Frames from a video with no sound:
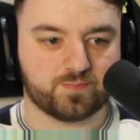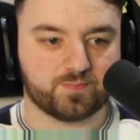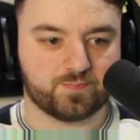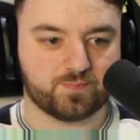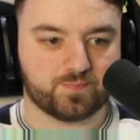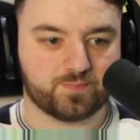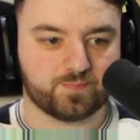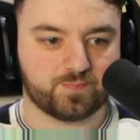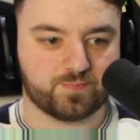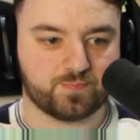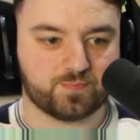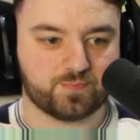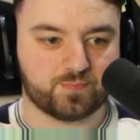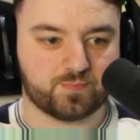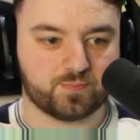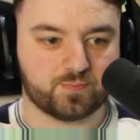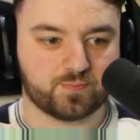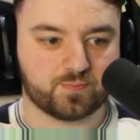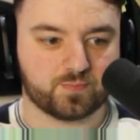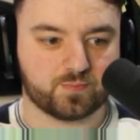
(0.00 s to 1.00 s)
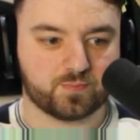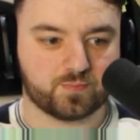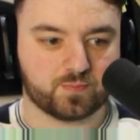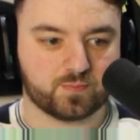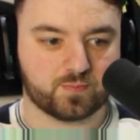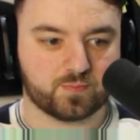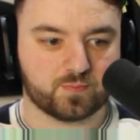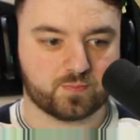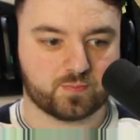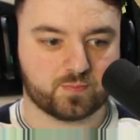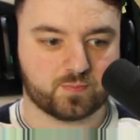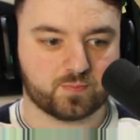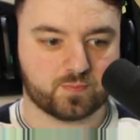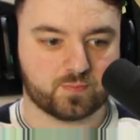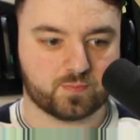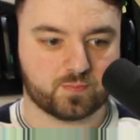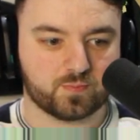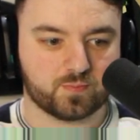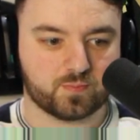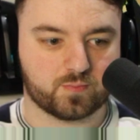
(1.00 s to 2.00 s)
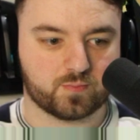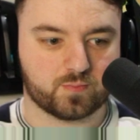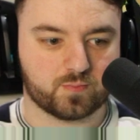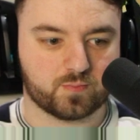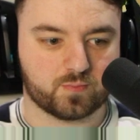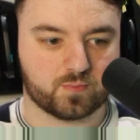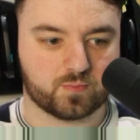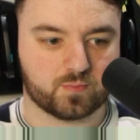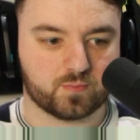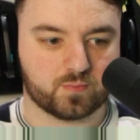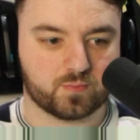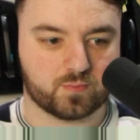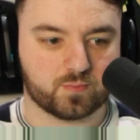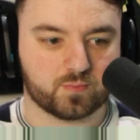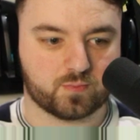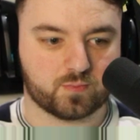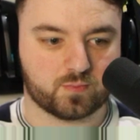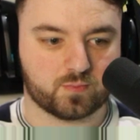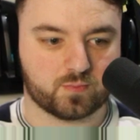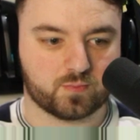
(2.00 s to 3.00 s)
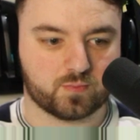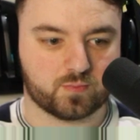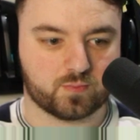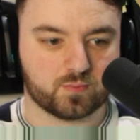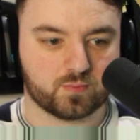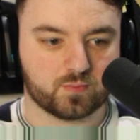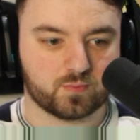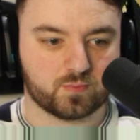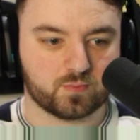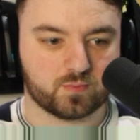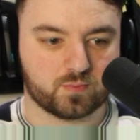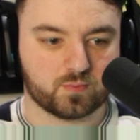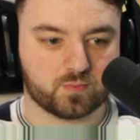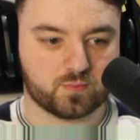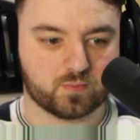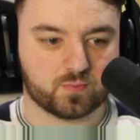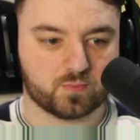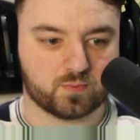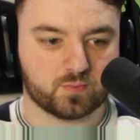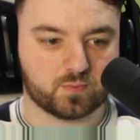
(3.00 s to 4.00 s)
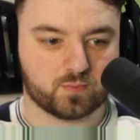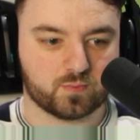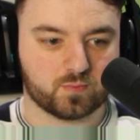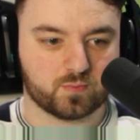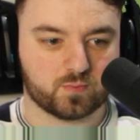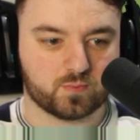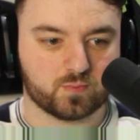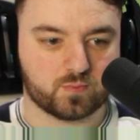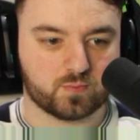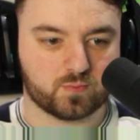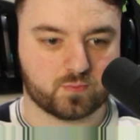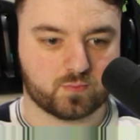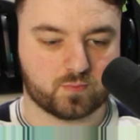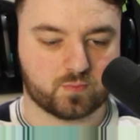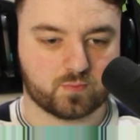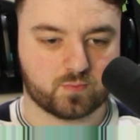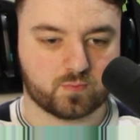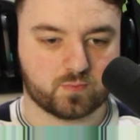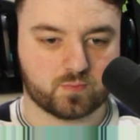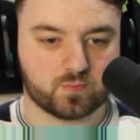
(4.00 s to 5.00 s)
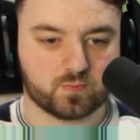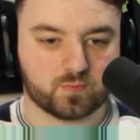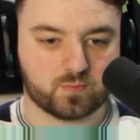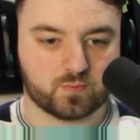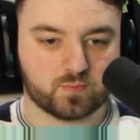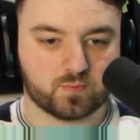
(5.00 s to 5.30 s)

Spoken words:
Nobody speaks.